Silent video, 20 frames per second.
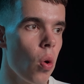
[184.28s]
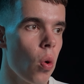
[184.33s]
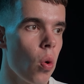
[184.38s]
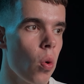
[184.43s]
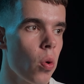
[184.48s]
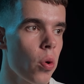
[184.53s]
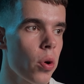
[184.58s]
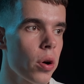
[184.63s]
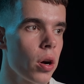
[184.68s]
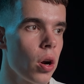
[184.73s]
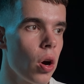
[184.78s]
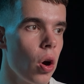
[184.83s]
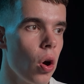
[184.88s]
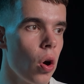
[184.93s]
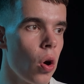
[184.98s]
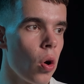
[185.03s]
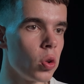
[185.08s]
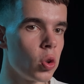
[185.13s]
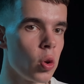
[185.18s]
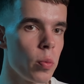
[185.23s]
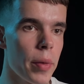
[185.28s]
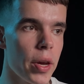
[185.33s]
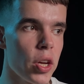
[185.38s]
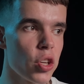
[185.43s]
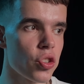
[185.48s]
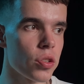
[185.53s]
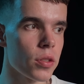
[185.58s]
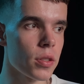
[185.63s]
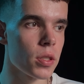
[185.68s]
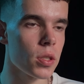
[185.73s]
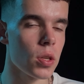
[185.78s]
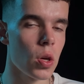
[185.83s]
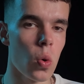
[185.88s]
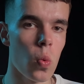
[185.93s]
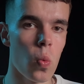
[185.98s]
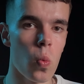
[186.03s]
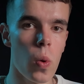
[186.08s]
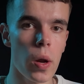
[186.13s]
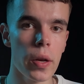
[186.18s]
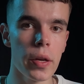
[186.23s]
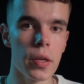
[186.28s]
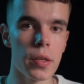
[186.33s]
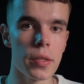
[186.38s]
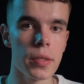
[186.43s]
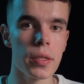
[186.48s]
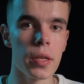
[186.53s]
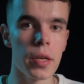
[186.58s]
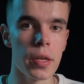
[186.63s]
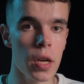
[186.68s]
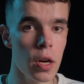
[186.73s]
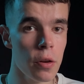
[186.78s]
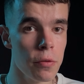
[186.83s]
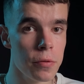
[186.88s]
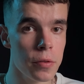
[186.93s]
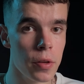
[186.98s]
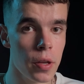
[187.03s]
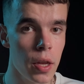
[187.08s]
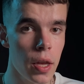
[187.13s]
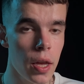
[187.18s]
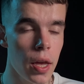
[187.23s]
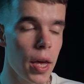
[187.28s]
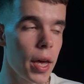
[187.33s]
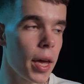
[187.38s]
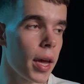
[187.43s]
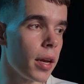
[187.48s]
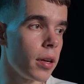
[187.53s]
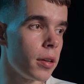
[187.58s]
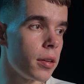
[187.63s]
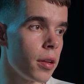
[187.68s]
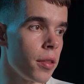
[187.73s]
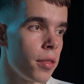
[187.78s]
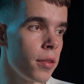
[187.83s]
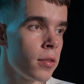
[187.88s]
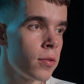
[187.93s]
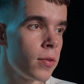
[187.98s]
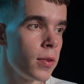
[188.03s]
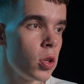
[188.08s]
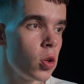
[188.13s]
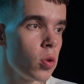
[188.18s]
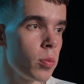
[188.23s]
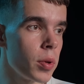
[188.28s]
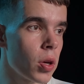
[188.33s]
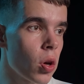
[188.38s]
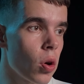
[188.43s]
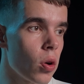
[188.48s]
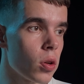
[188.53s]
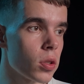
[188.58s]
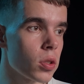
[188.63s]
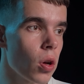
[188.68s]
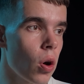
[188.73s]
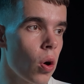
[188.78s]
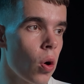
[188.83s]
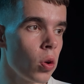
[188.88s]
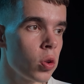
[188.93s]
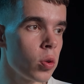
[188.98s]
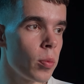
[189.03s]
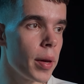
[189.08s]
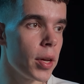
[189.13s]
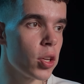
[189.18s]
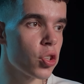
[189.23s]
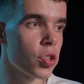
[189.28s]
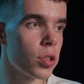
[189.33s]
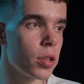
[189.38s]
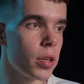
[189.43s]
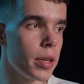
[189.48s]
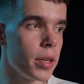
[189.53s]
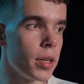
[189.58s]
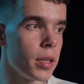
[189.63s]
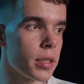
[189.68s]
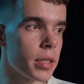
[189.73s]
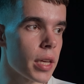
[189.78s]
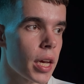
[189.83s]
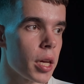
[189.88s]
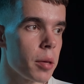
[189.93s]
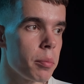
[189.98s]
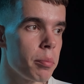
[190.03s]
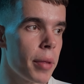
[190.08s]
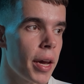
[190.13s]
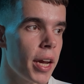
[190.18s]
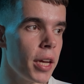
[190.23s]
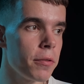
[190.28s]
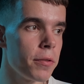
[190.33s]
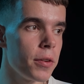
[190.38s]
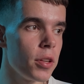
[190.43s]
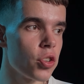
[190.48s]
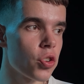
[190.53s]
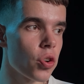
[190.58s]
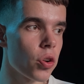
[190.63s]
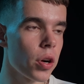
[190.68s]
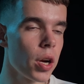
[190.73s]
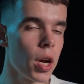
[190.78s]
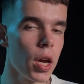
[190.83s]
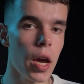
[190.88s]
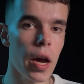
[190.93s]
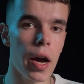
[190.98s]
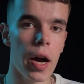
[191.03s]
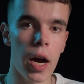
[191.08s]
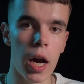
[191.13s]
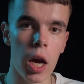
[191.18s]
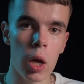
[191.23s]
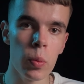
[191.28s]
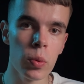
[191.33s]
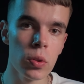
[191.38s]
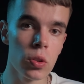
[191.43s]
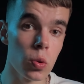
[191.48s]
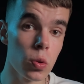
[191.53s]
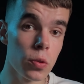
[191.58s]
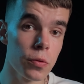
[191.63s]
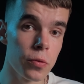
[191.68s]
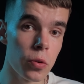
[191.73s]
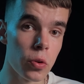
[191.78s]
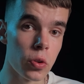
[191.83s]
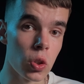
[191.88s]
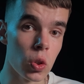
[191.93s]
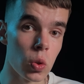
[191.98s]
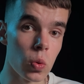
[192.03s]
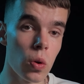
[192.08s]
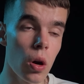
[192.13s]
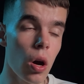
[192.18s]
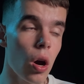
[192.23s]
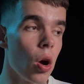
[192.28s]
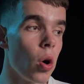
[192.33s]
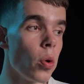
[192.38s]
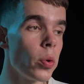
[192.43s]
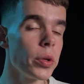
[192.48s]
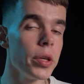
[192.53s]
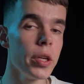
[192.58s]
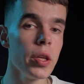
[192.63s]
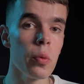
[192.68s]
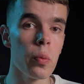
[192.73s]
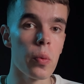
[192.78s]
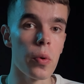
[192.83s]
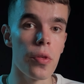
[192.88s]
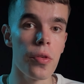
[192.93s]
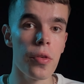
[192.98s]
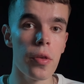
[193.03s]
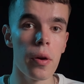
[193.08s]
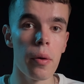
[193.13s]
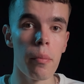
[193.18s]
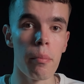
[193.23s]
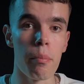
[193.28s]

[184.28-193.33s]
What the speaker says: or automations. One is enough. And in this video, because automation is a paid feature, I will do it for you only with